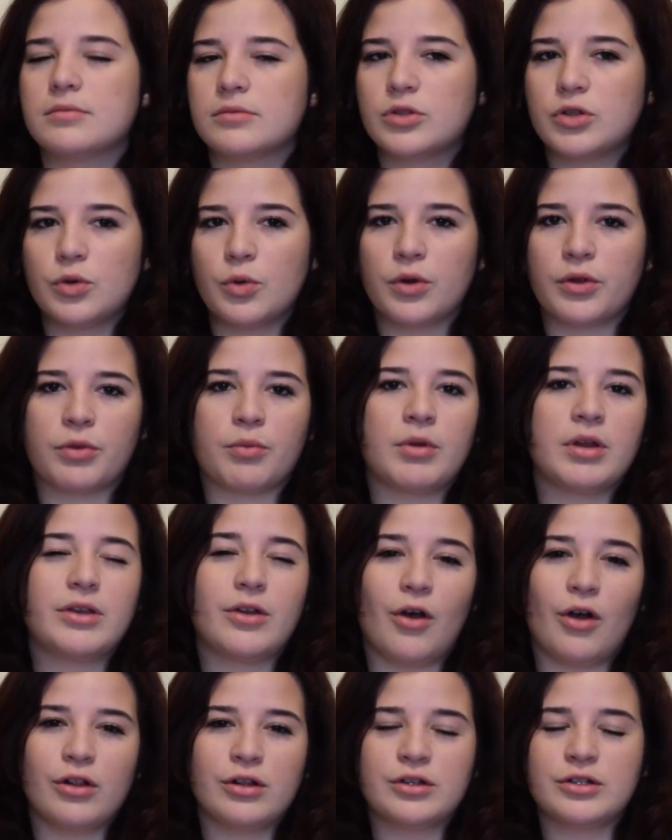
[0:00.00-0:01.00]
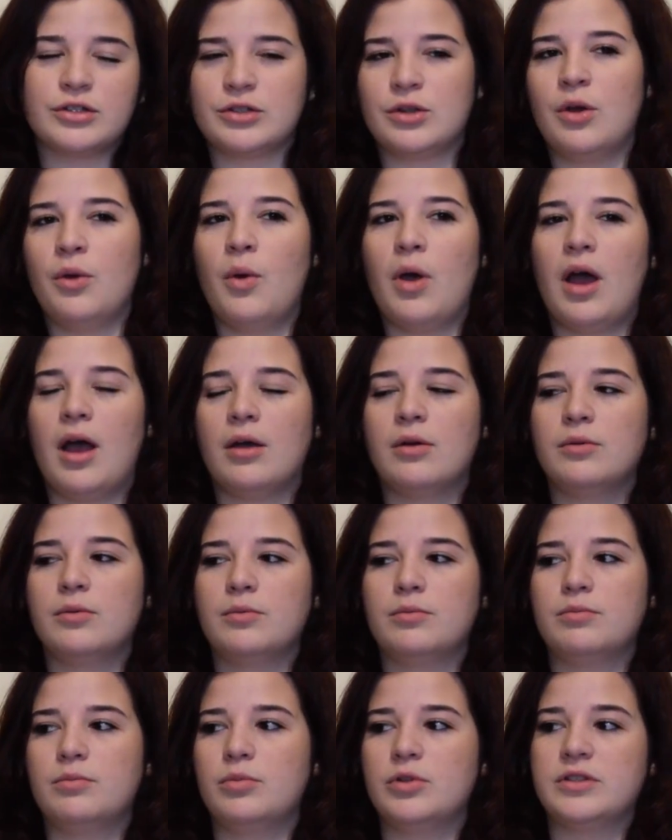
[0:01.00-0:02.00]
$2 or $3, so I
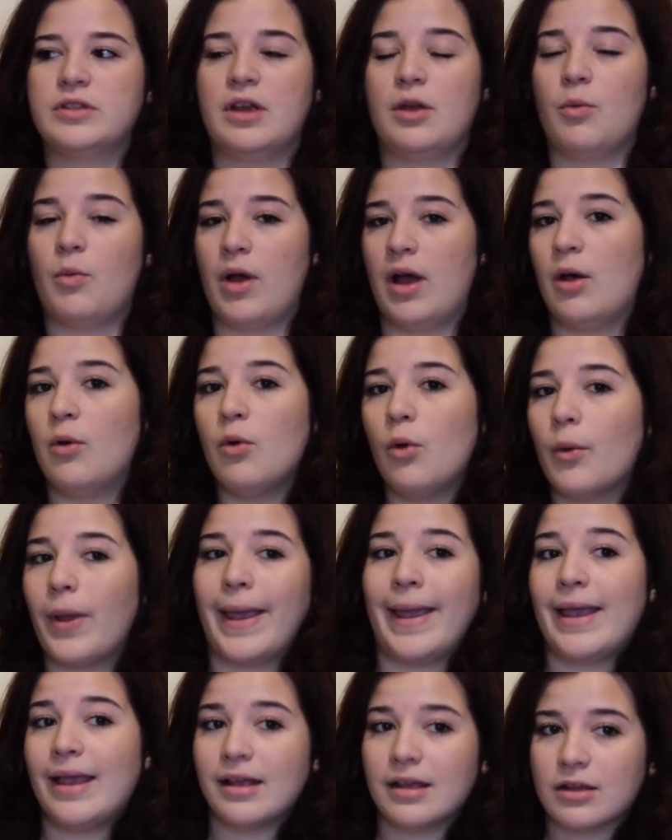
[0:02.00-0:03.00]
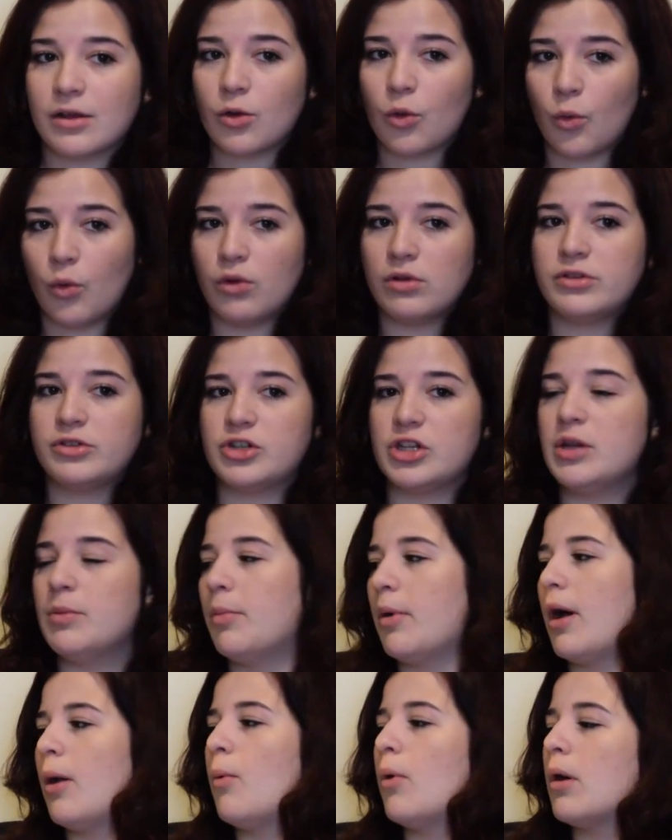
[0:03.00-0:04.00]
was like, wow, okay, cool,
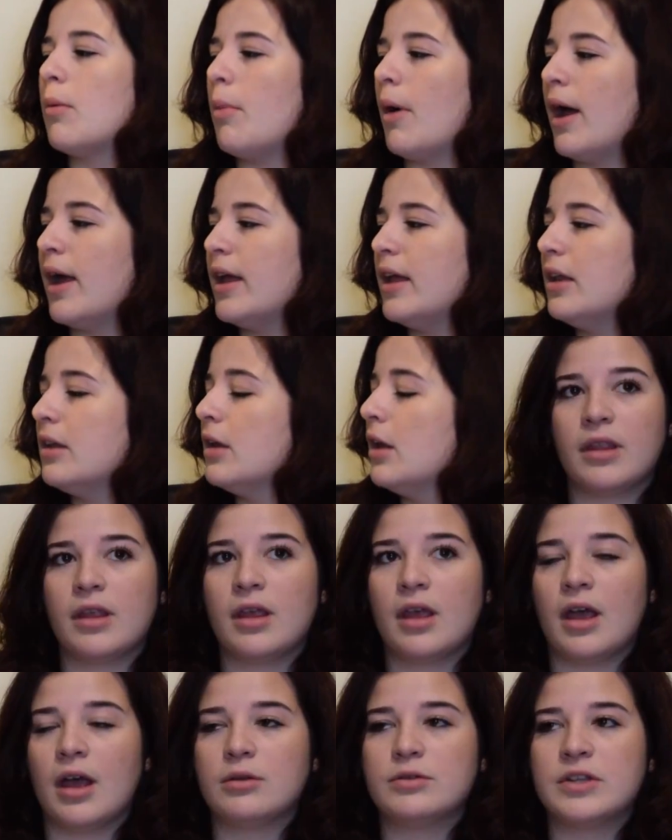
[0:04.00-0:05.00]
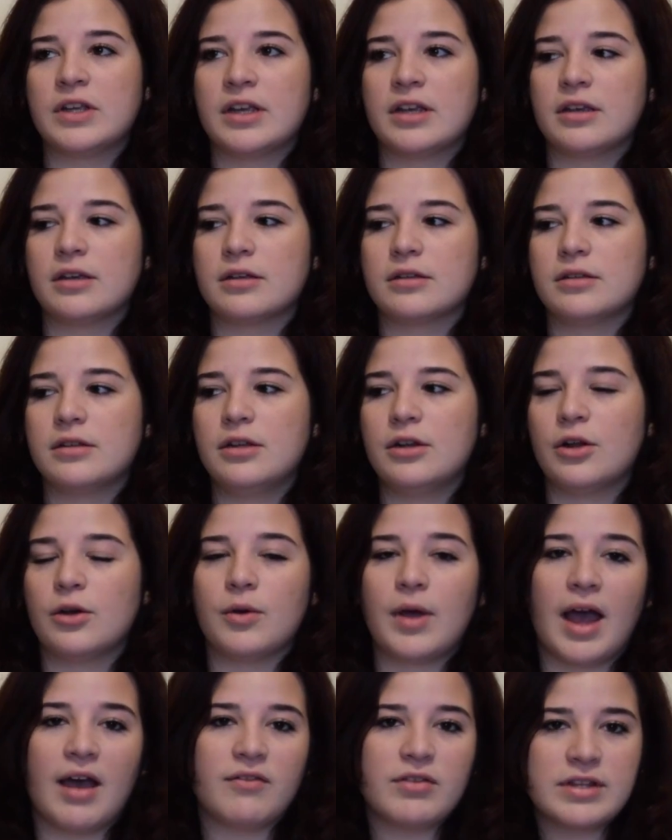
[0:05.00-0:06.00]
cheap, I want to buy it. I was like, you
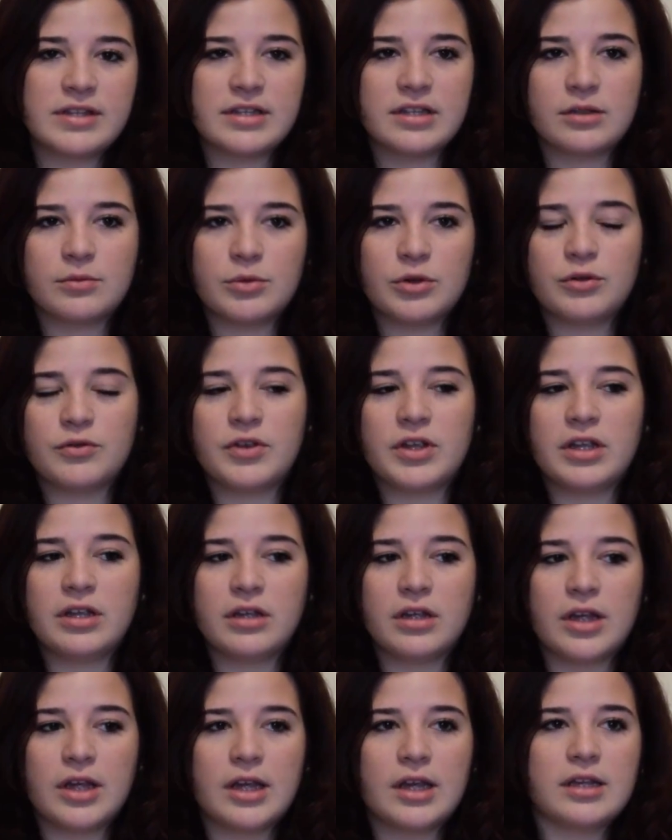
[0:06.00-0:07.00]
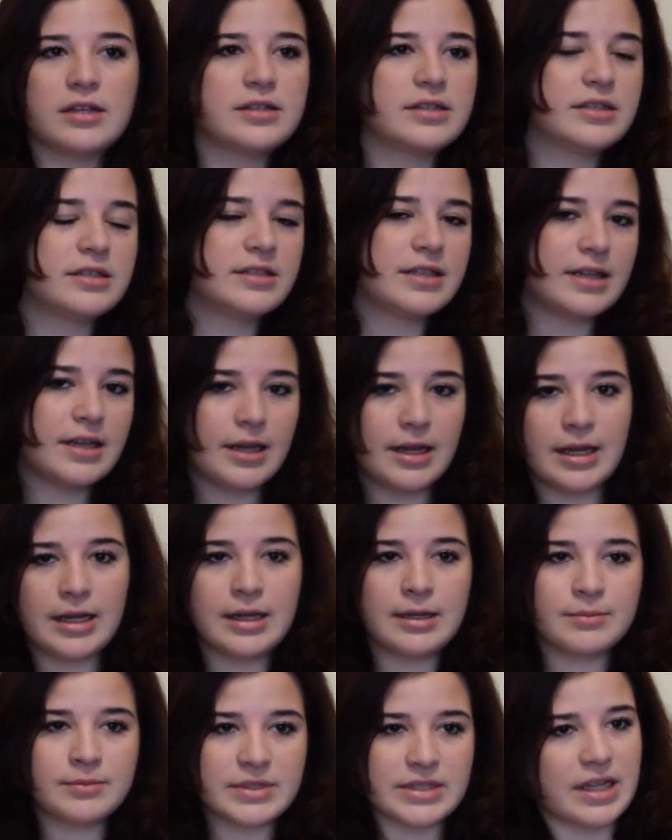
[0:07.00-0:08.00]
know, haven't seen the movie,
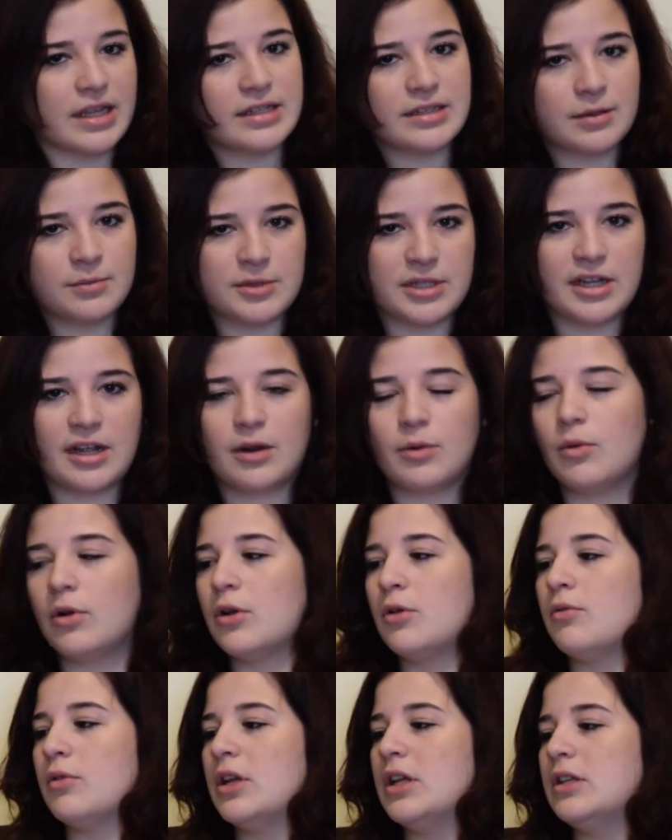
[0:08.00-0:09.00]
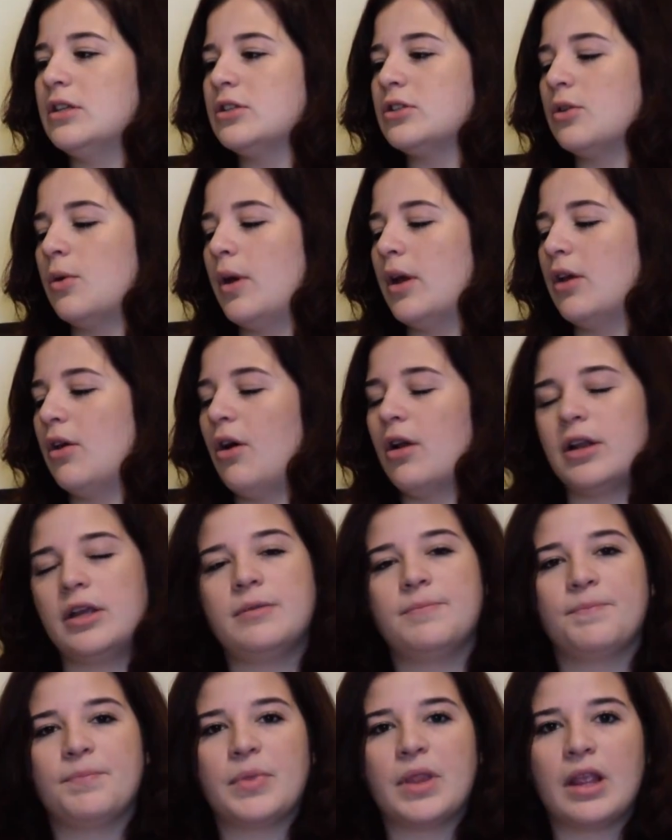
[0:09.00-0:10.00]
seems like something I'd want to read, so I got
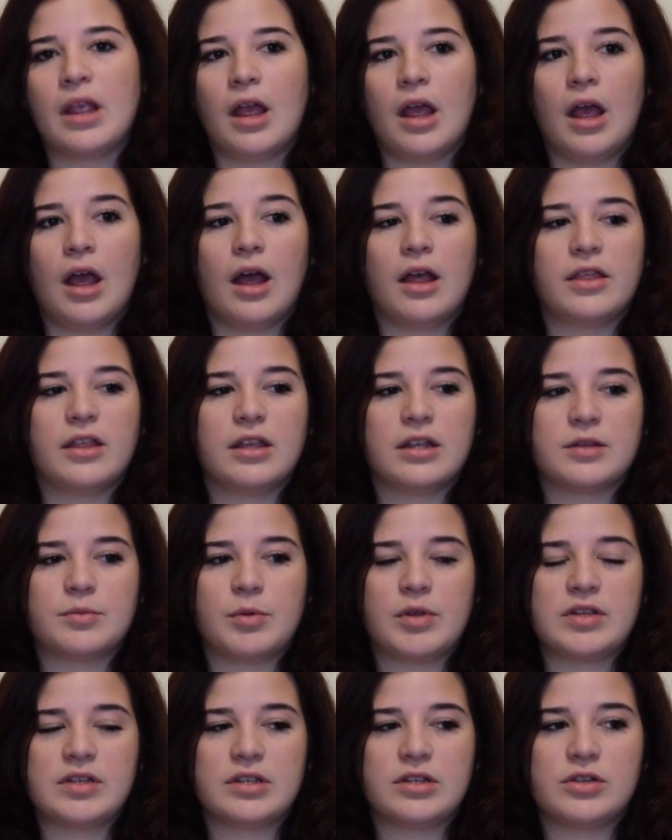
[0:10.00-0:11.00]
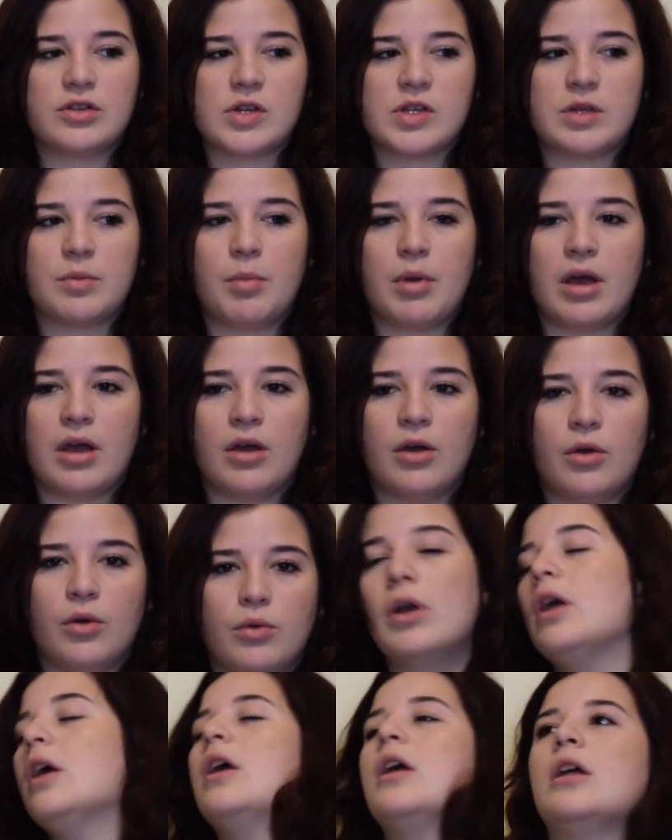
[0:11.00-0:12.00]
it. I think it's basically just
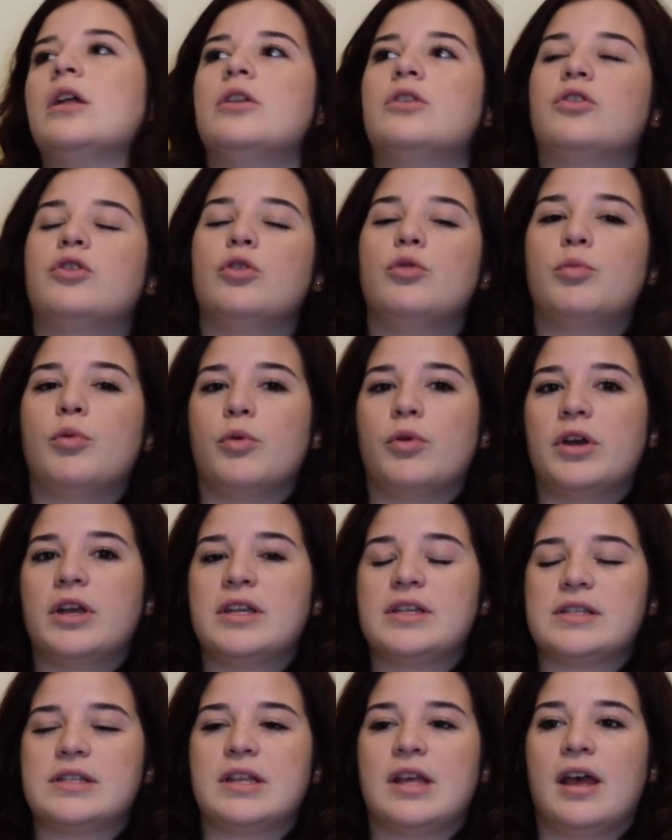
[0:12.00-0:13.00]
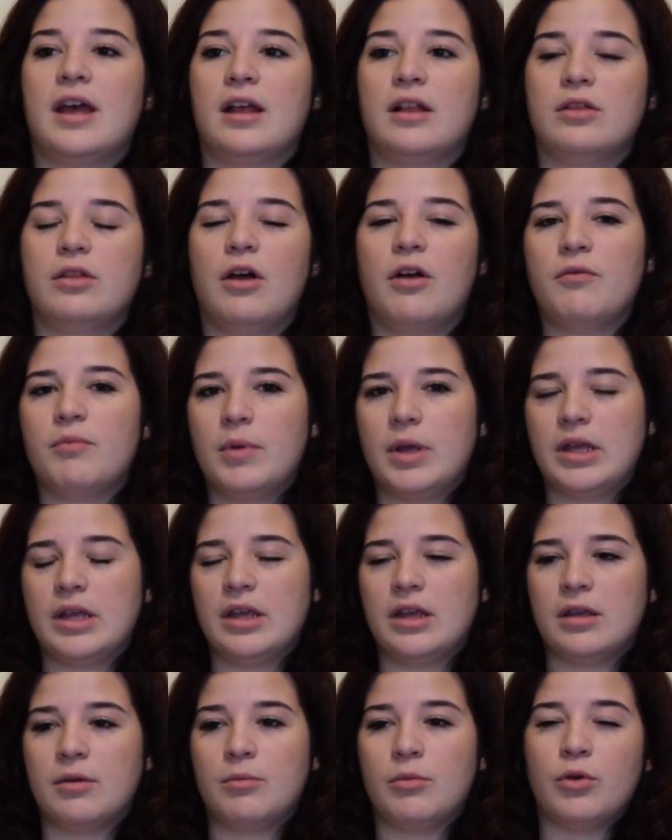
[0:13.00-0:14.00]
about two boys that love
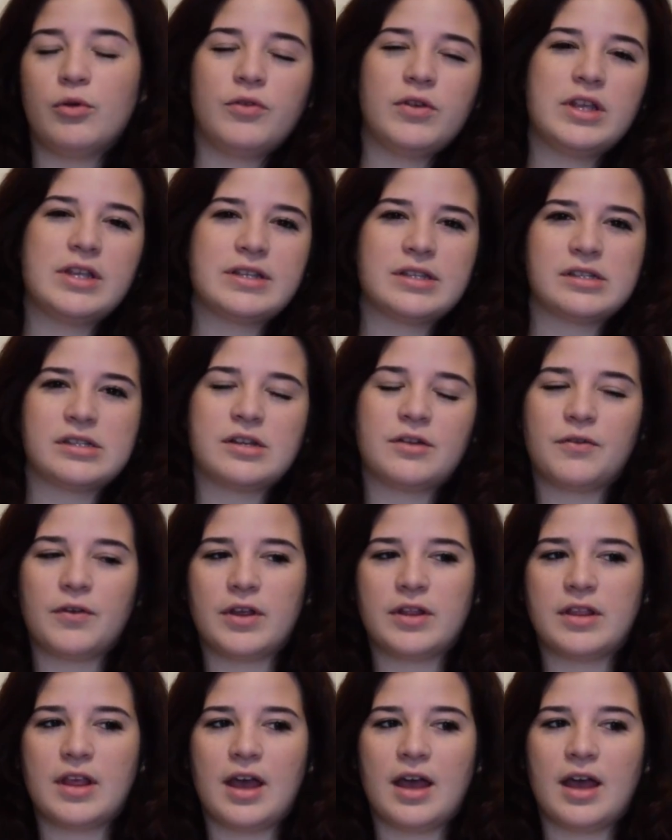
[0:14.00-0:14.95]
making movies and stuff like